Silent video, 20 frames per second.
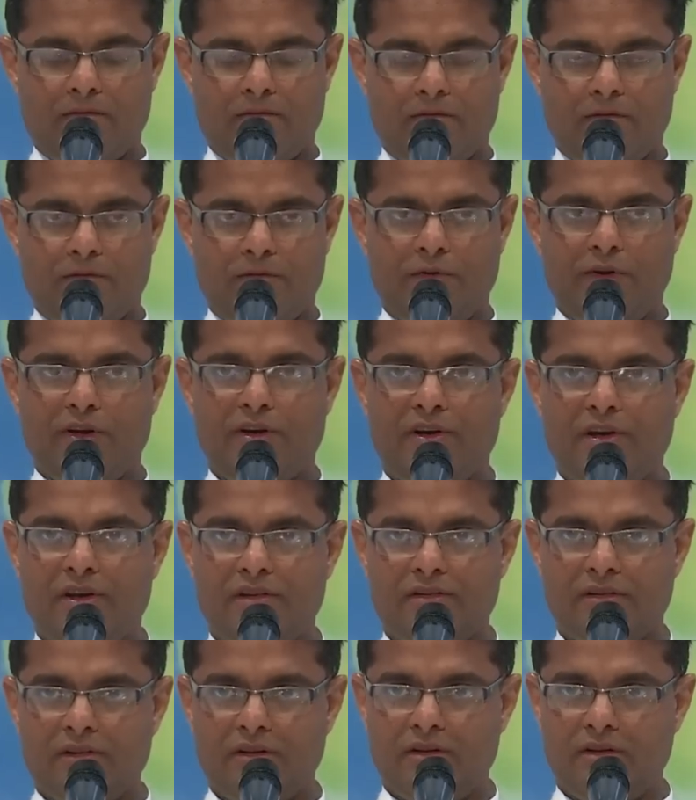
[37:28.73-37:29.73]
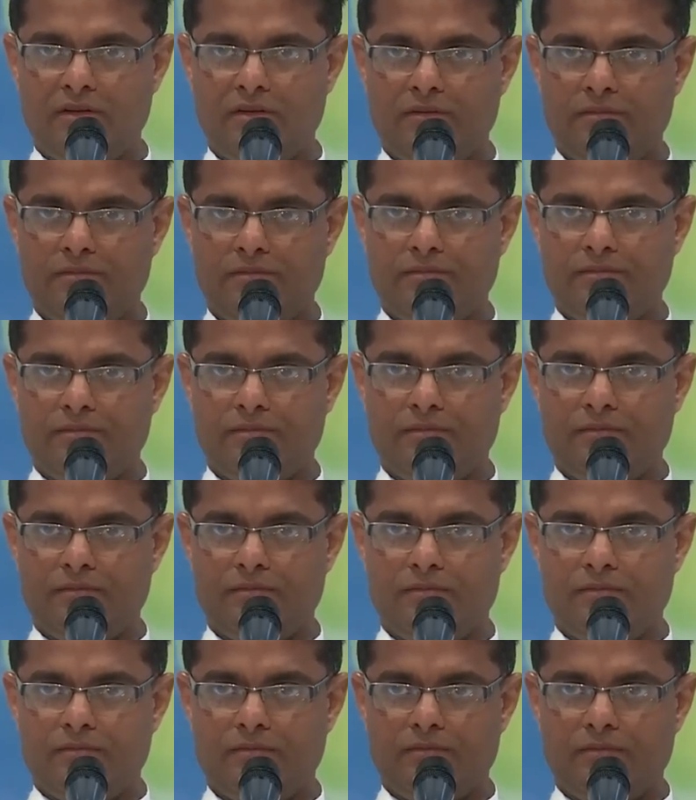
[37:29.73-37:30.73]
fearlessly,
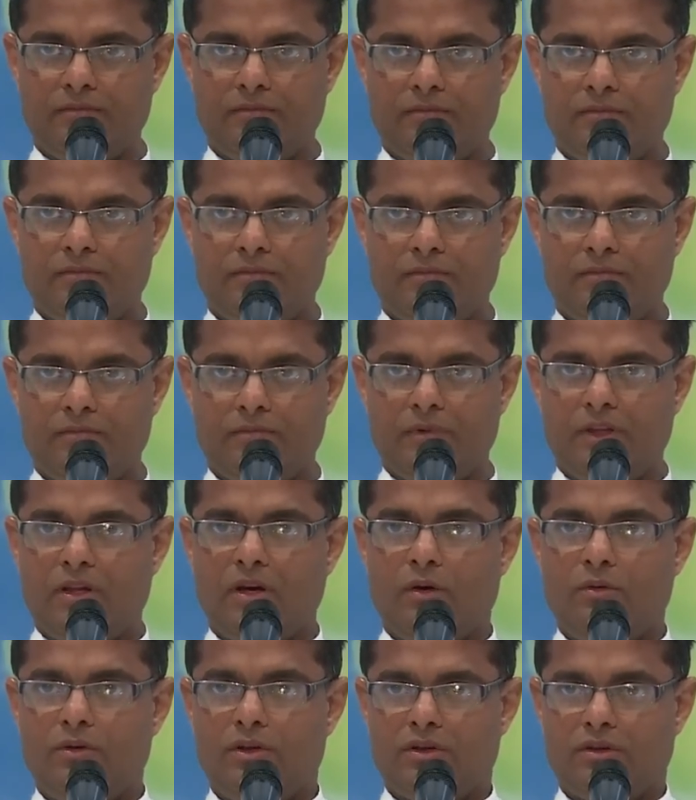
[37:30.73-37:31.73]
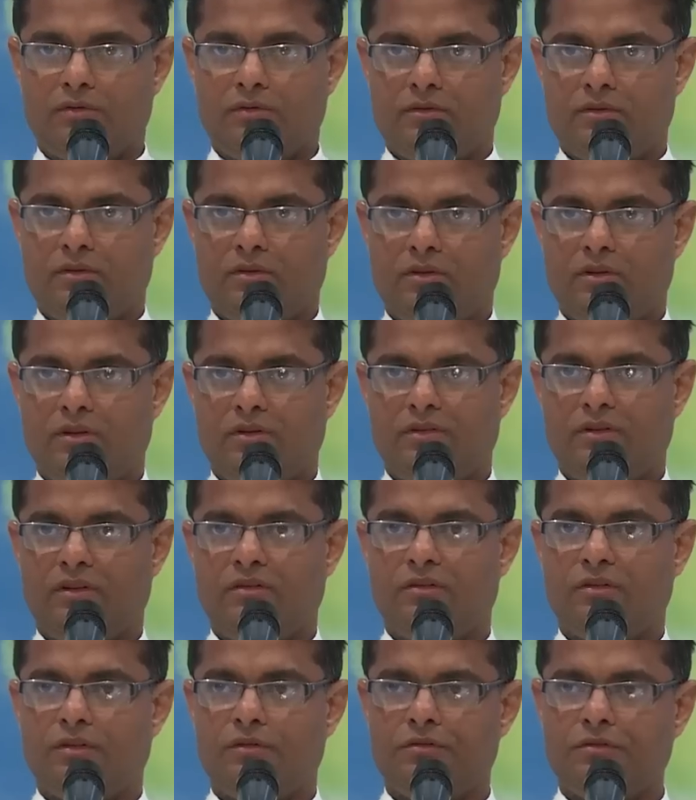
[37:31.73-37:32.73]
without a
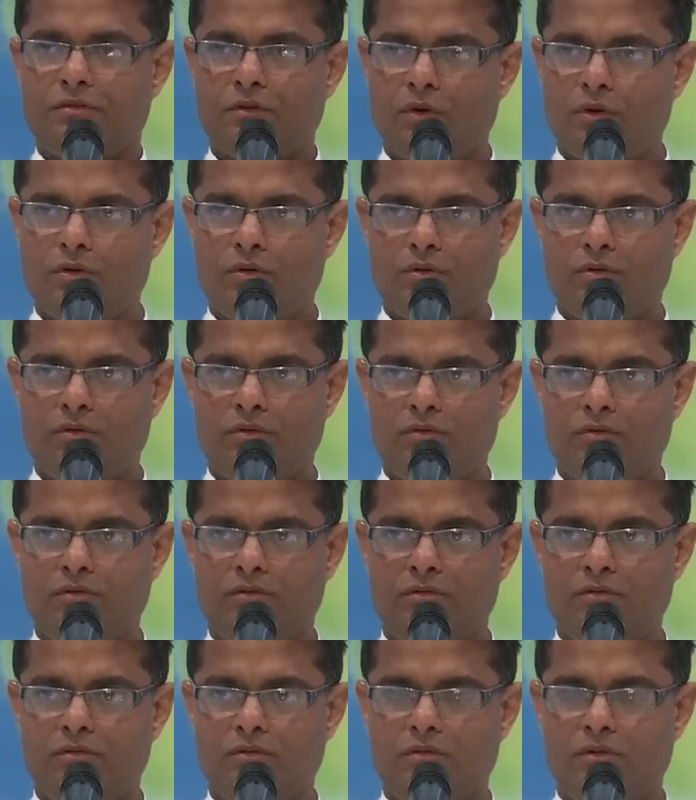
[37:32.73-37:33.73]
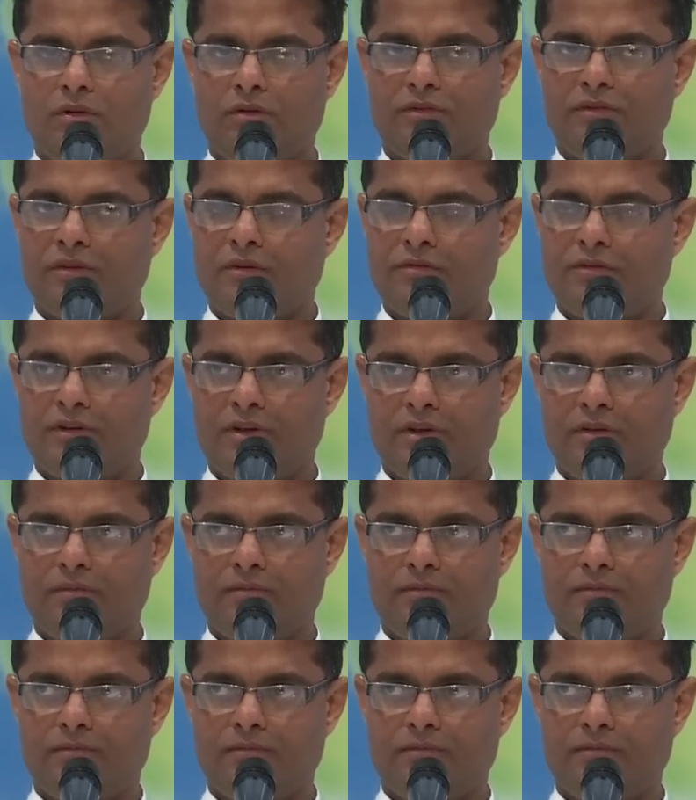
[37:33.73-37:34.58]
sense of sorrow or suffering.